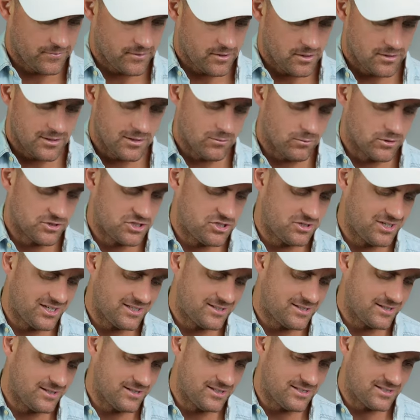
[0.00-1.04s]
And then once you get
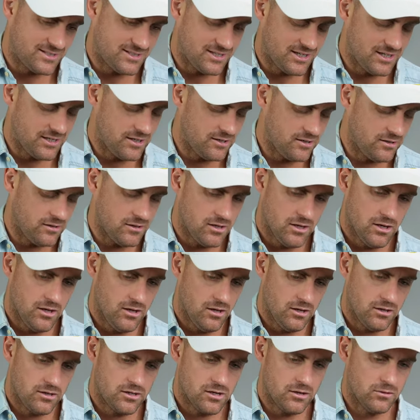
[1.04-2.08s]
to the C,
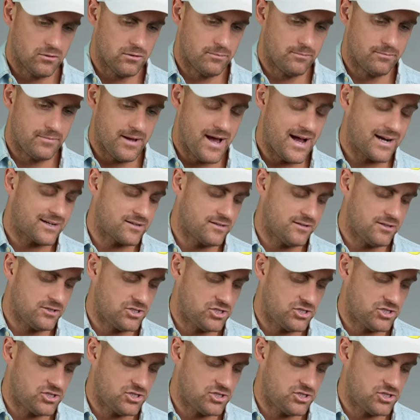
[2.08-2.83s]
going back to the